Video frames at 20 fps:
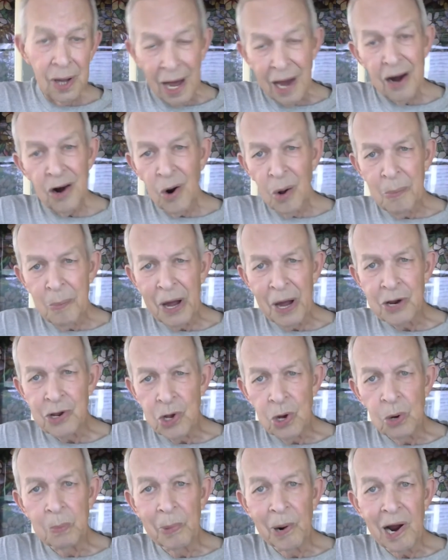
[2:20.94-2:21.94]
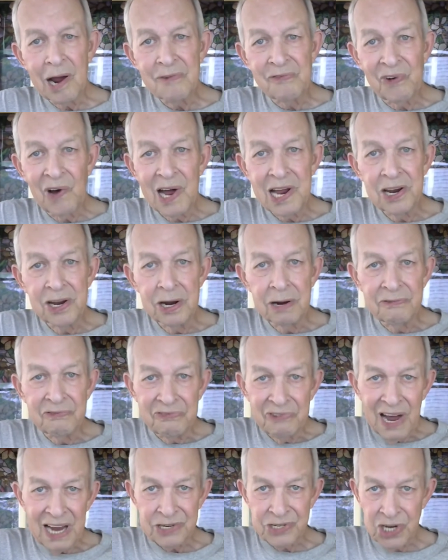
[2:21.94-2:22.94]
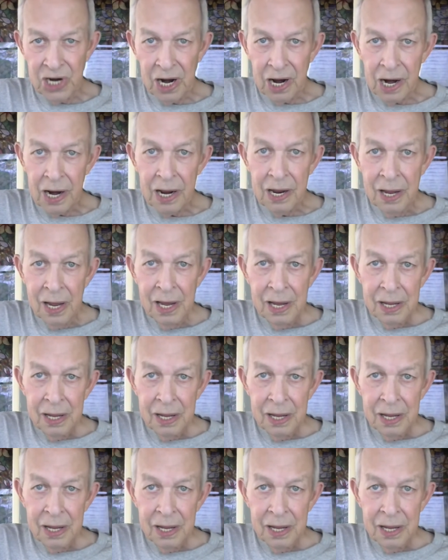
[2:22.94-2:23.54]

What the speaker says: I don't know about you, but I find it fascinating